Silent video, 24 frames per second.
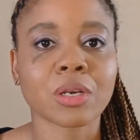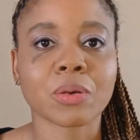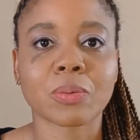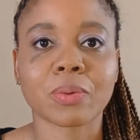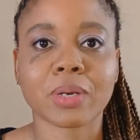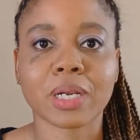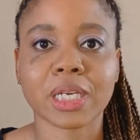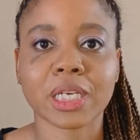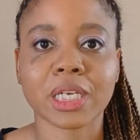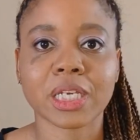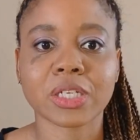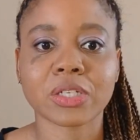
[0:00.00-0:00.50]

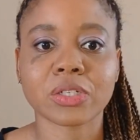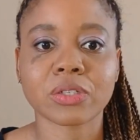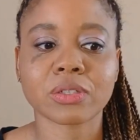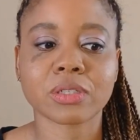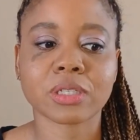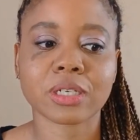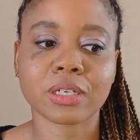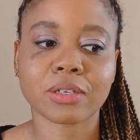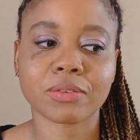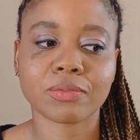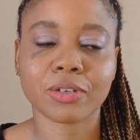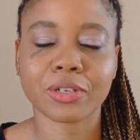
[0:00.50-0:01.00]
What I can do is
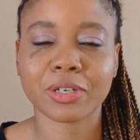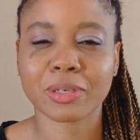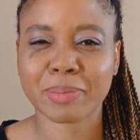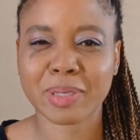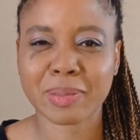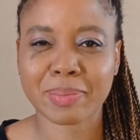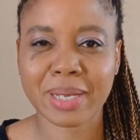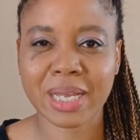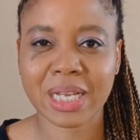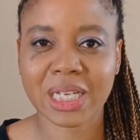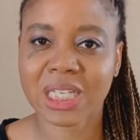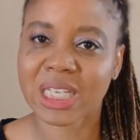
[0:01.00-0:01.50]
I can put it on my
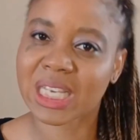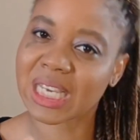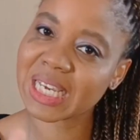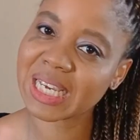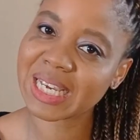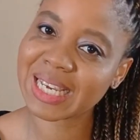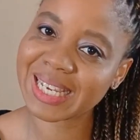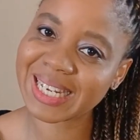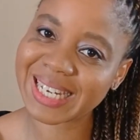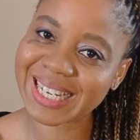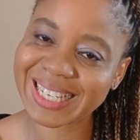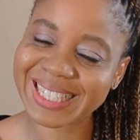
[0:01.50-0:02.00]
back
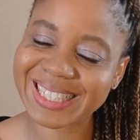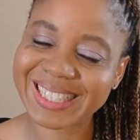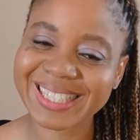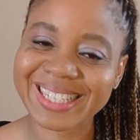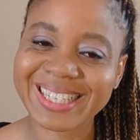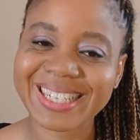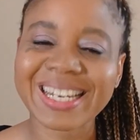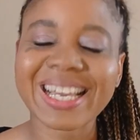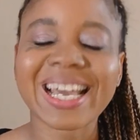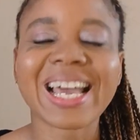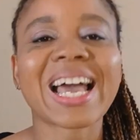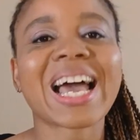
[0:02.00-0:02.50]
and that's
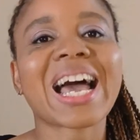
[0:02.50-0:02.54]
it.